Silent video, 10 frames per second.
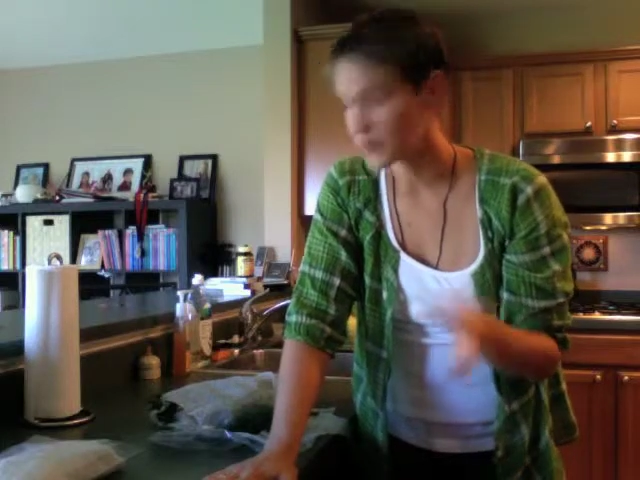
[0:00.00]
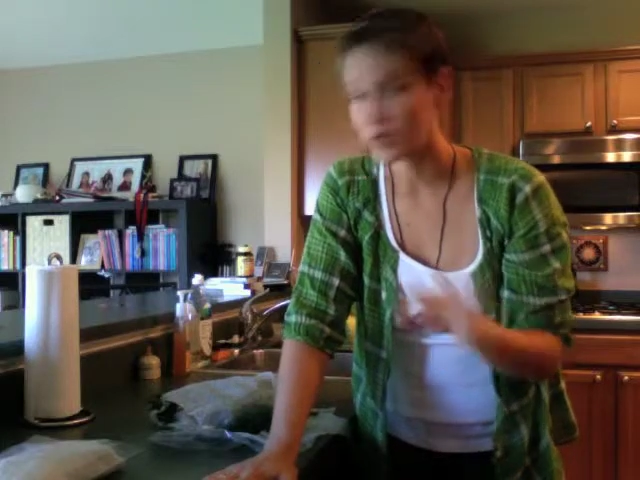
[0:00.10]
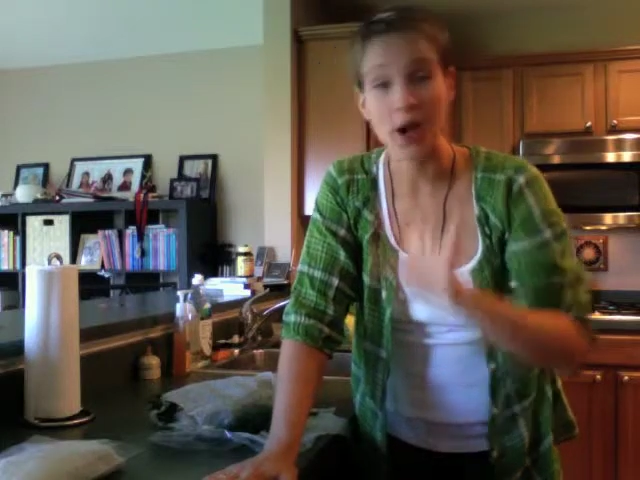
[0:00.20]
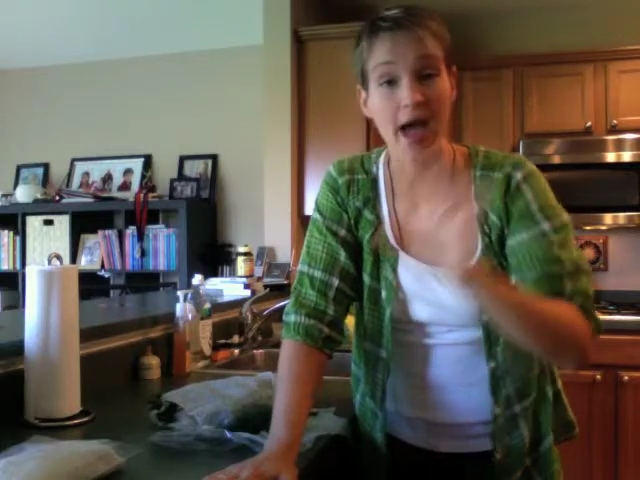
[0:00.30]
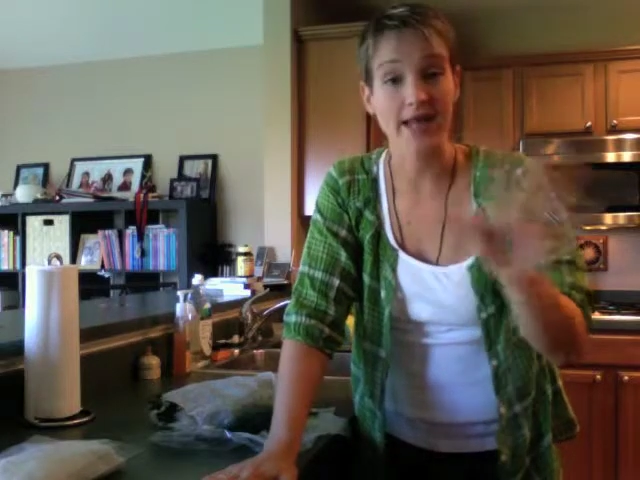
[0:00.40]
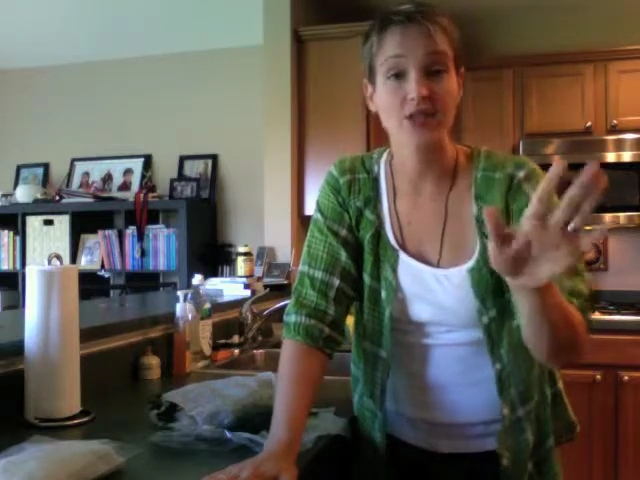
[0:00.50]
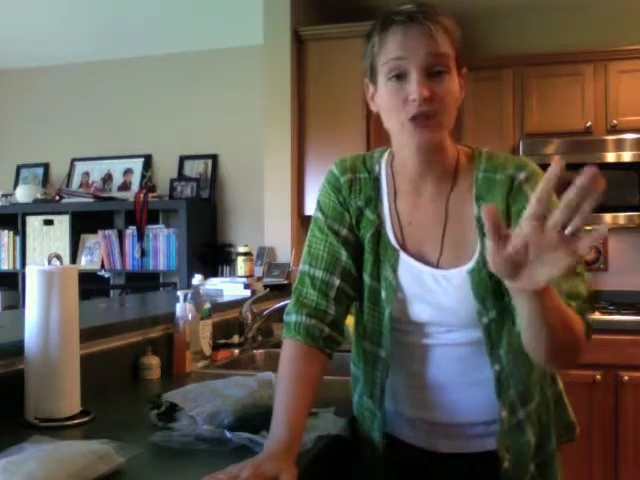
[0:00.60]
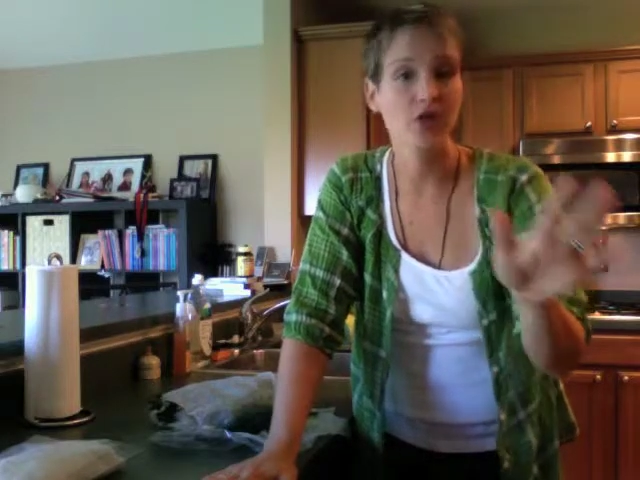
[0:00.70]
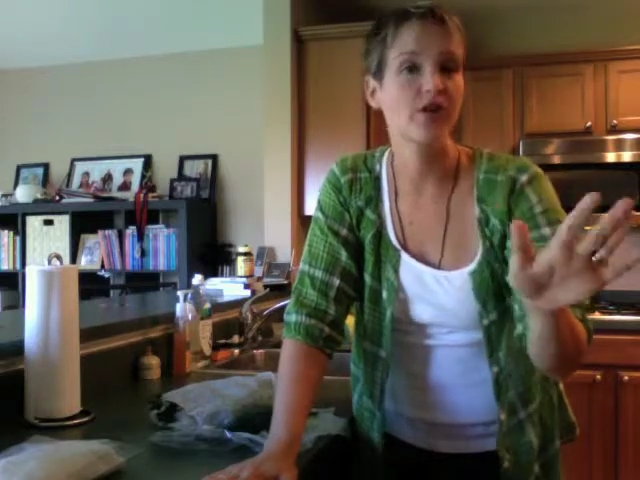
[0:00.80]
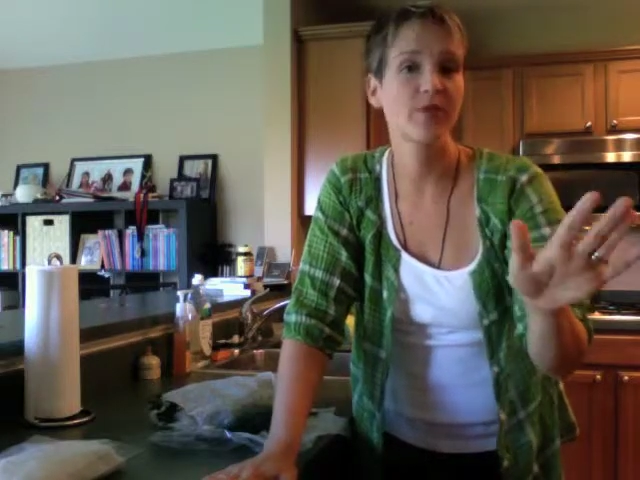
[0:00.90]
So any
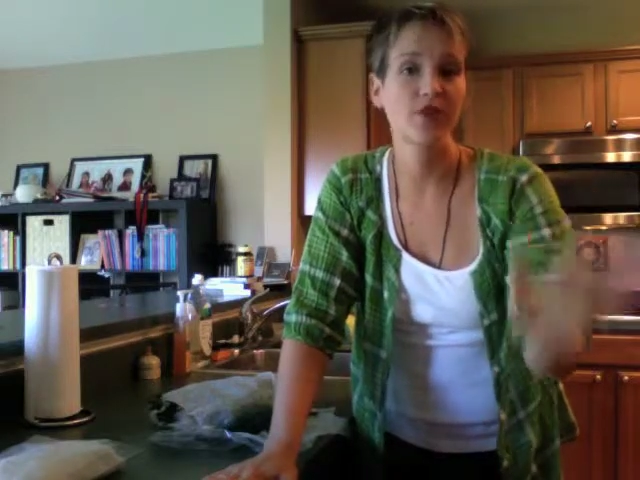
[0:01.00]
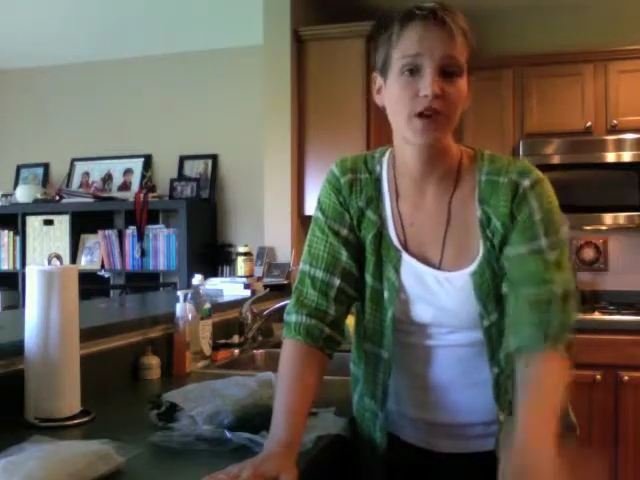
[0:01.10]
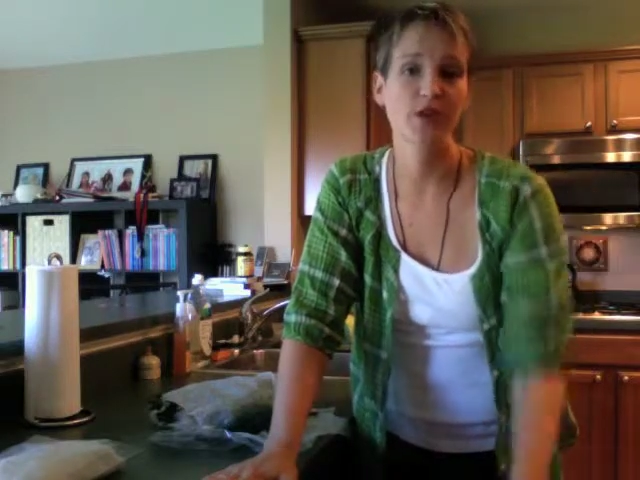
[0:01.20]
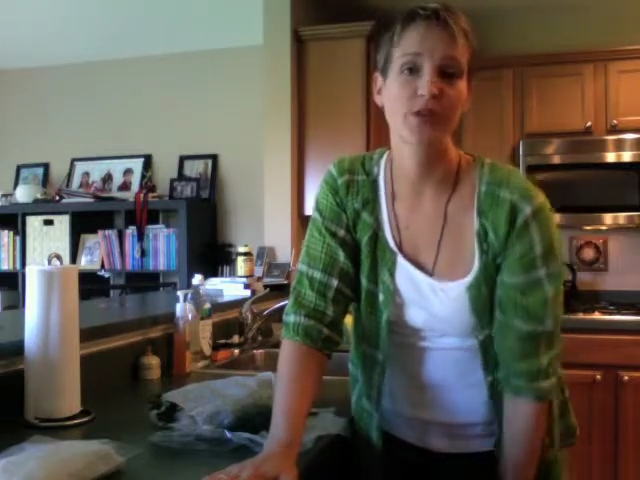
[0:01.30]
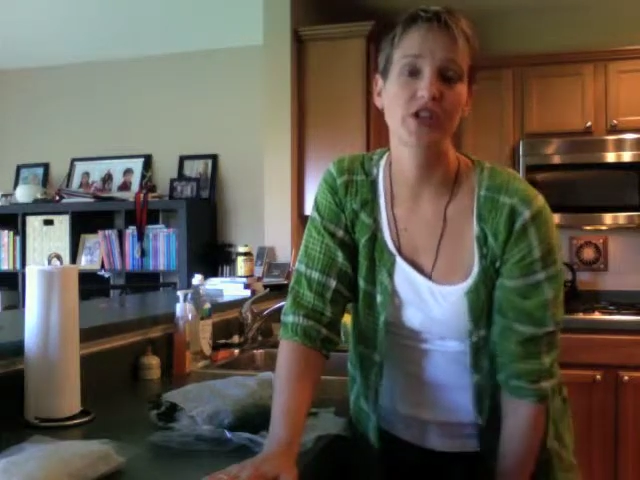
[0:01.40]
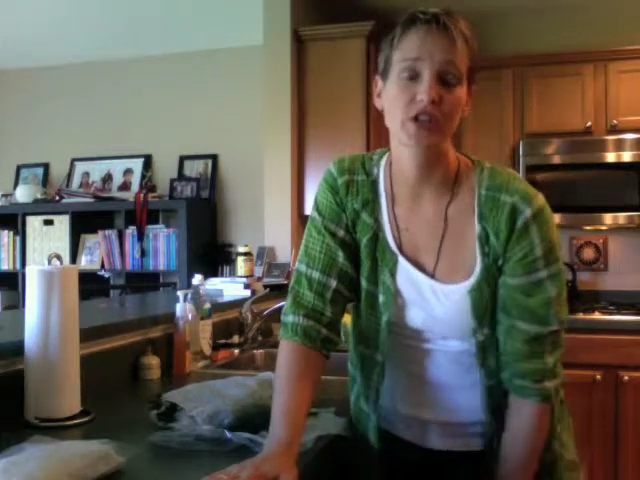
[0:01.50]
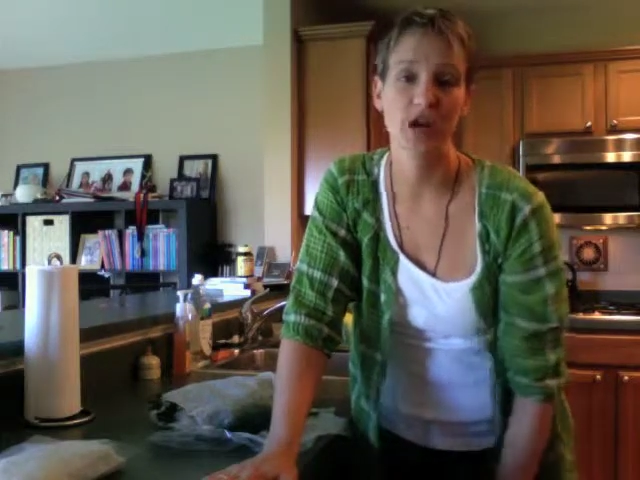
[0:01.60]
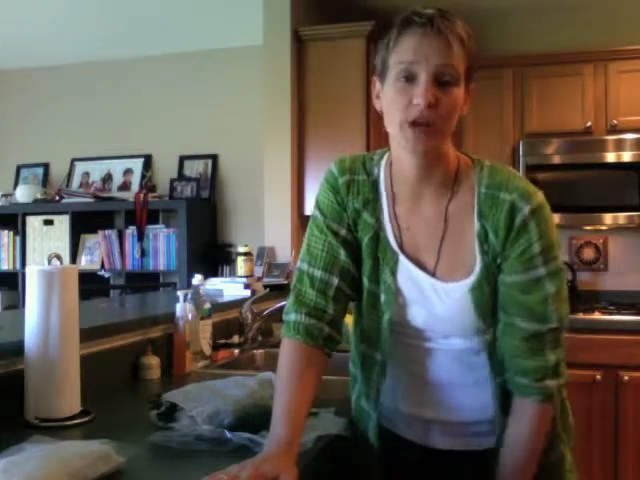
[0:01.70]
storage tips you guys want to share on